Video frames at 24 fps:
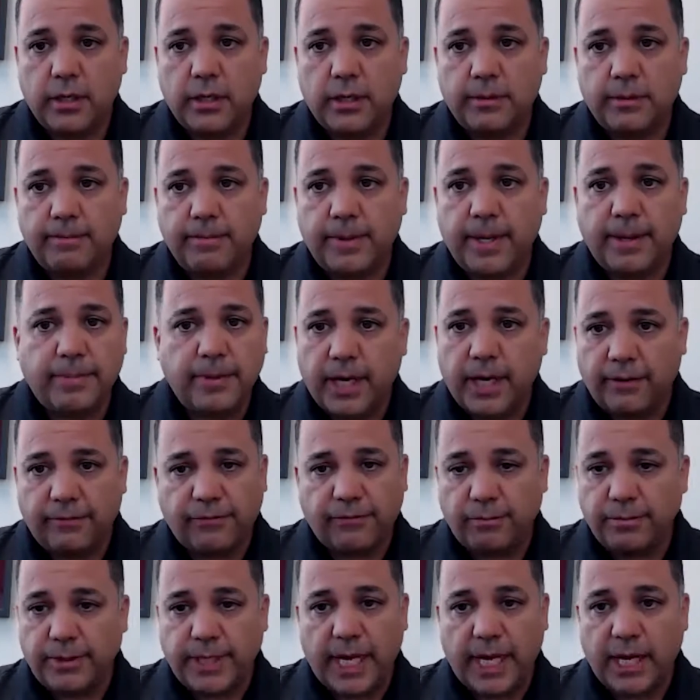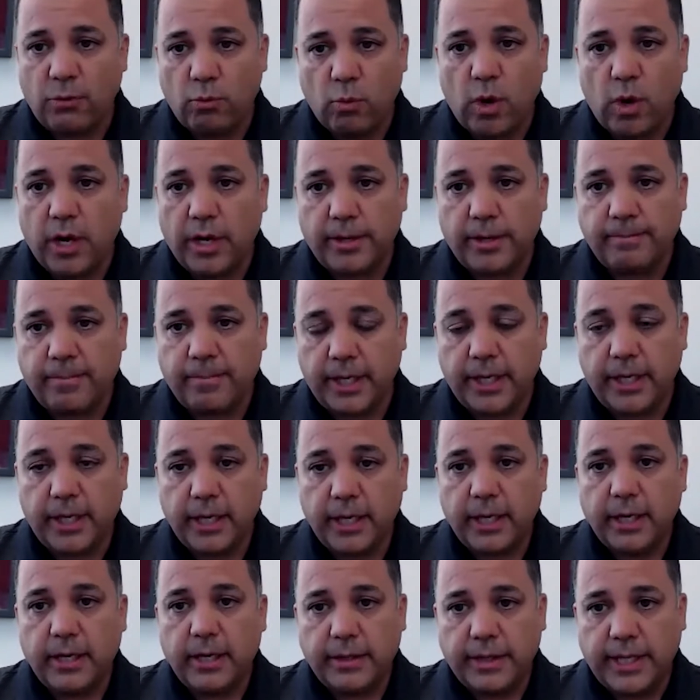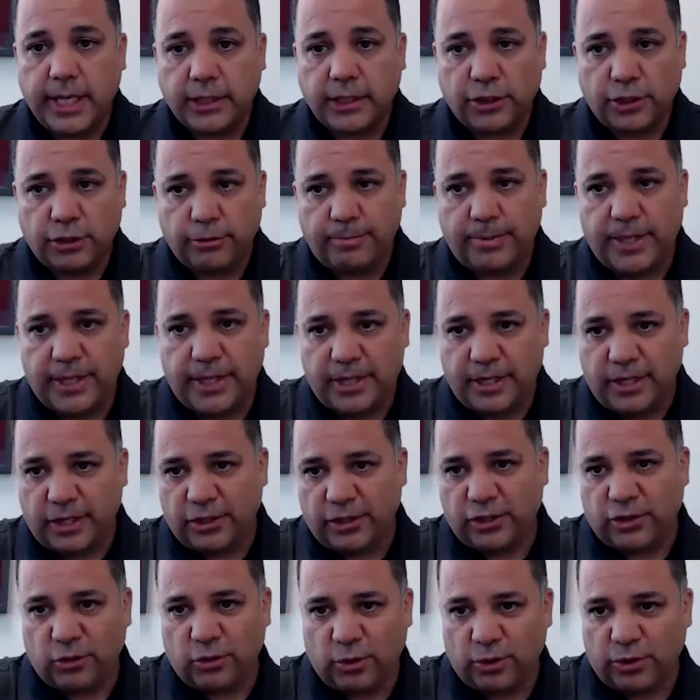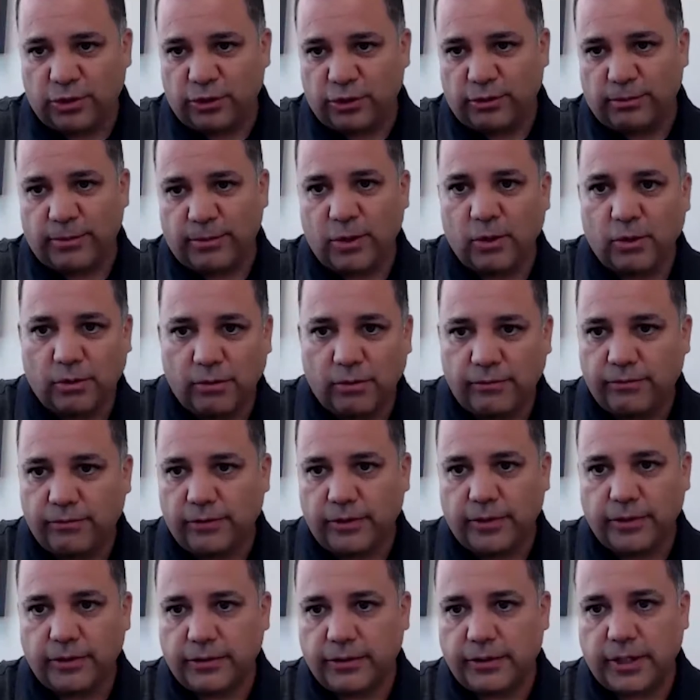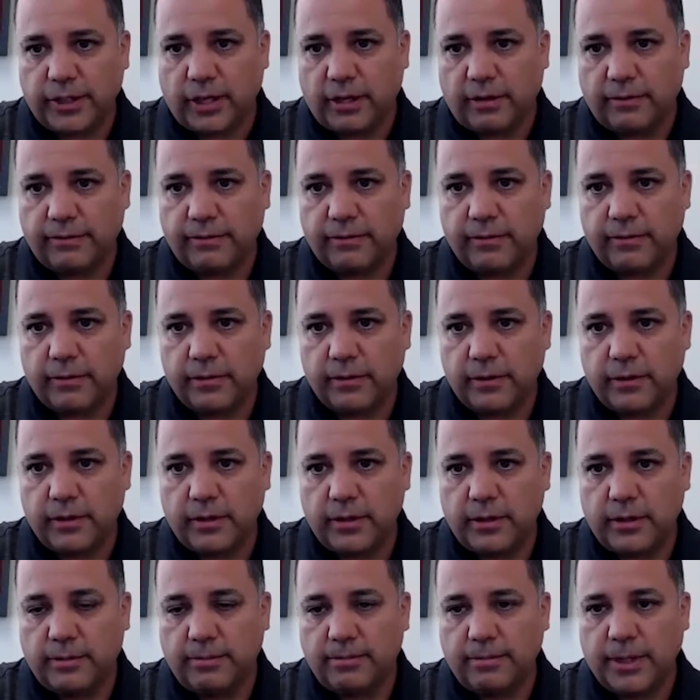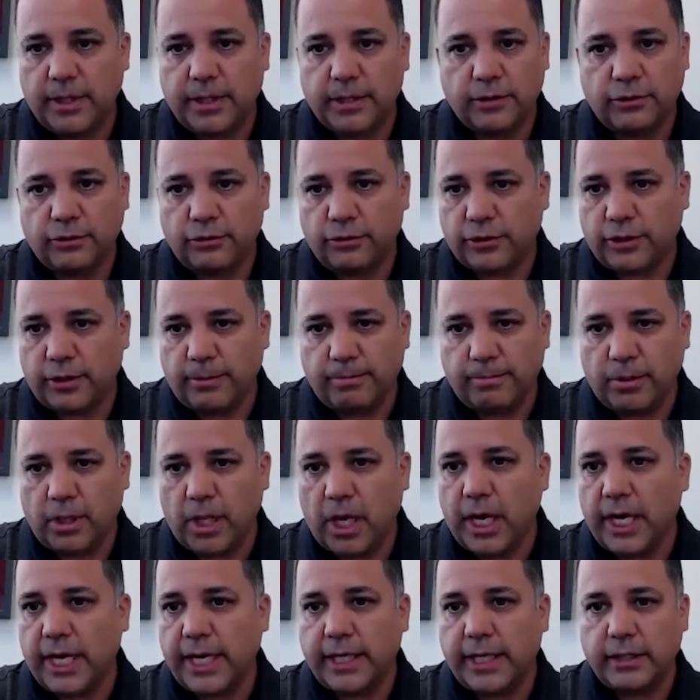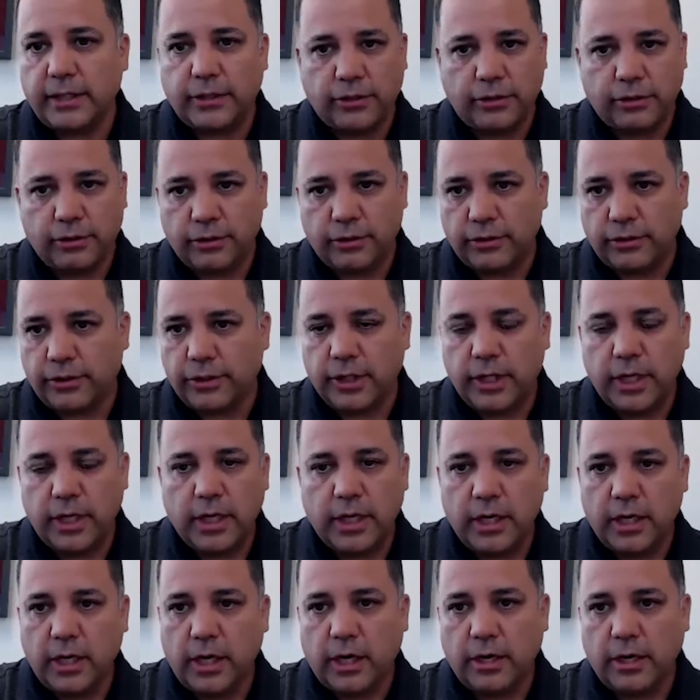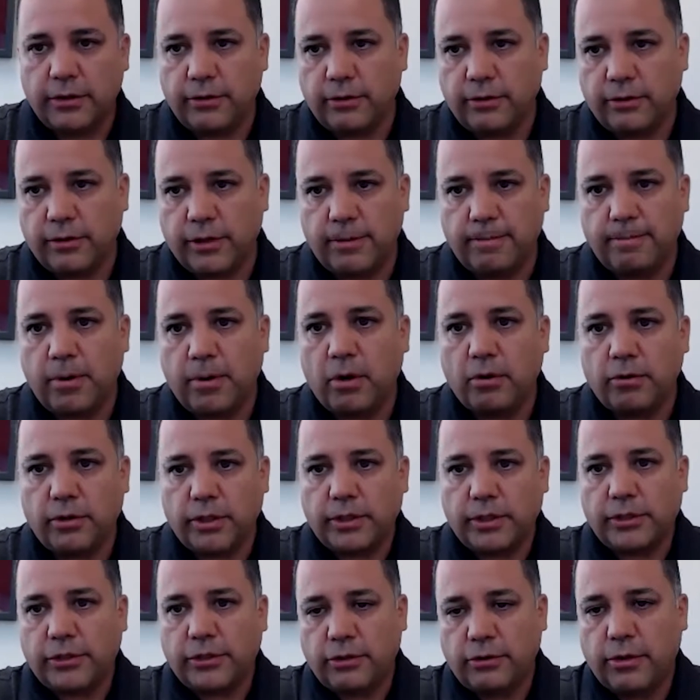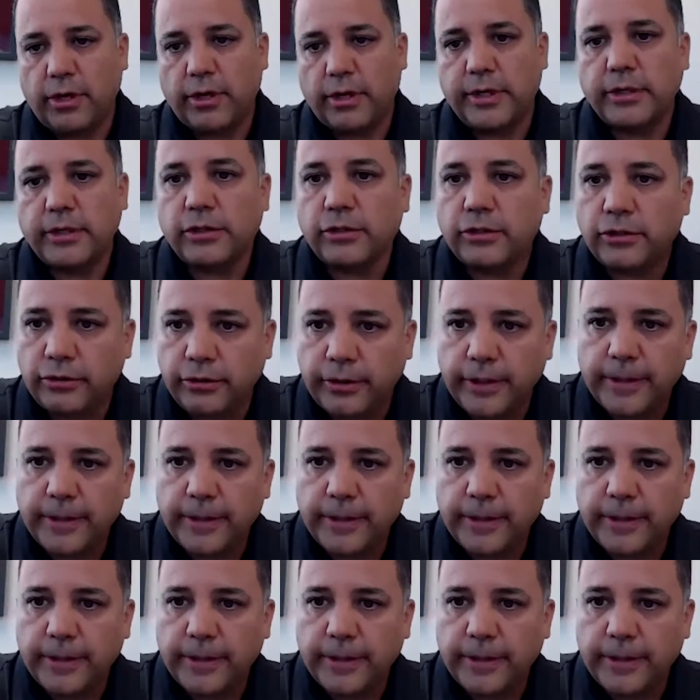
Maybe not from day one, but that should be a short-term goal for yourself. Yeah. Because there's compliance, there's other components to our industry.